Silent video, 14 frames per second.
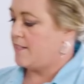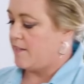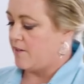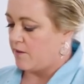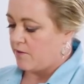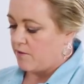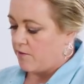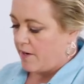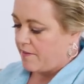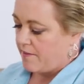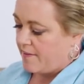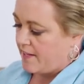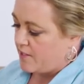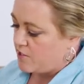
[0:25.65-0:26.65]
Now the great
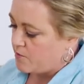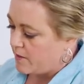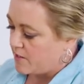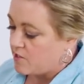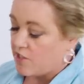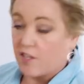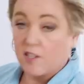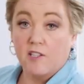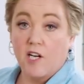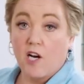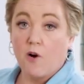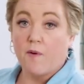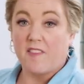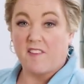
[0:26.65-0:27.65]
thing is you want to start
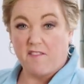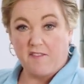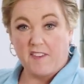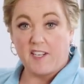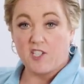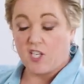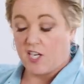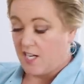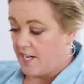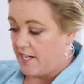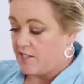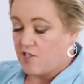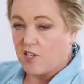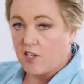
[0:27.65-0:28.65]
low and then finish
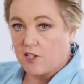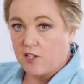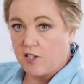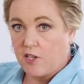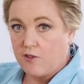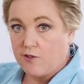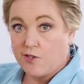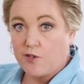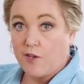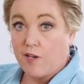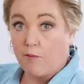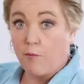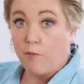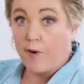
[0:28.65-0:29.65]
high. Start low so you
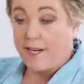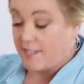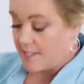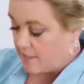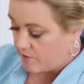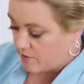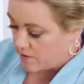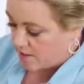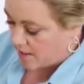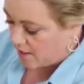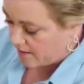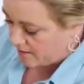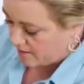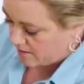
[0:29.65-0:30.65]
can break down the
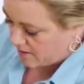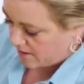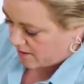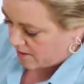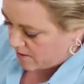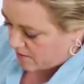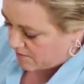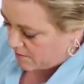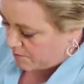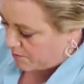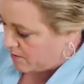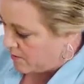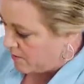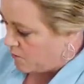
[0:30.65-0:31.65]
solids. Then
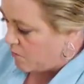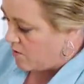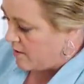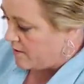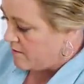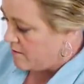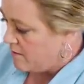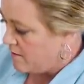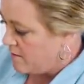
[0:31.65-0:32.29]
put it on a one.